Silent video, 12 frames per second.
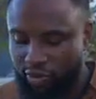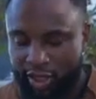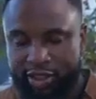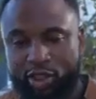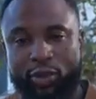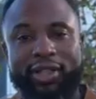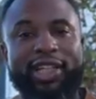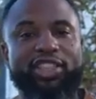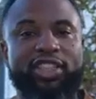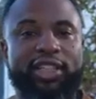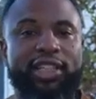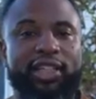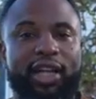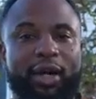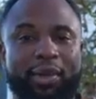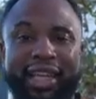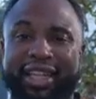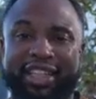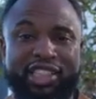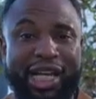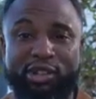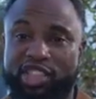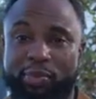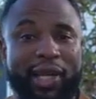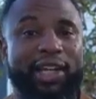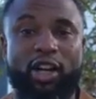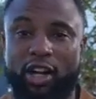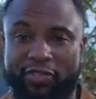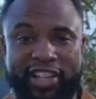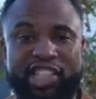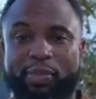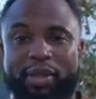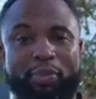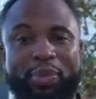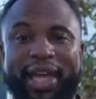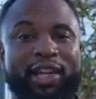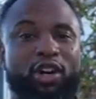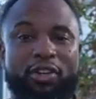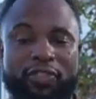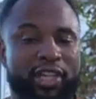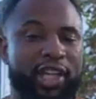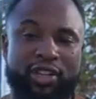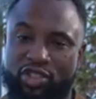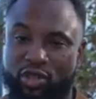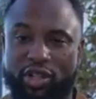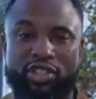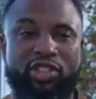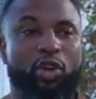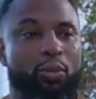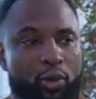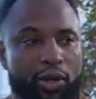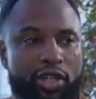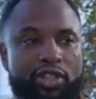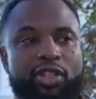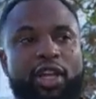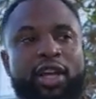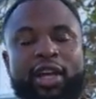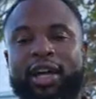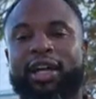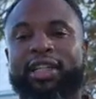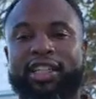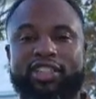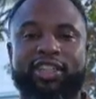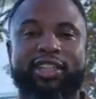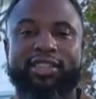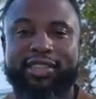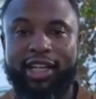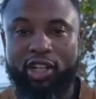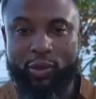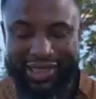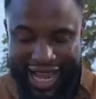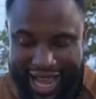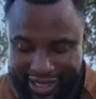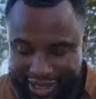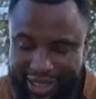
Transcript: So initially, again, this house is paid off. It's been paid off for years, so there's no mortgage. Initially, the seller was asking